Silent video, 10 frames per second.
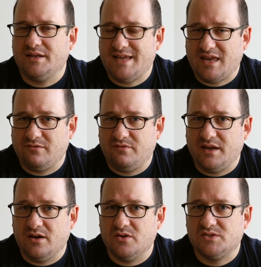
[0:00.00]
taking
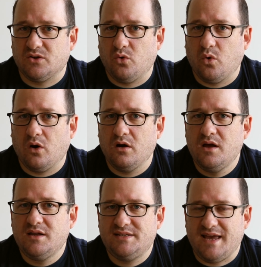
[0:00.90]
videos or
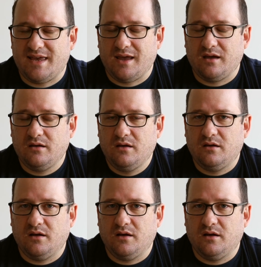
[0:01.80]
taking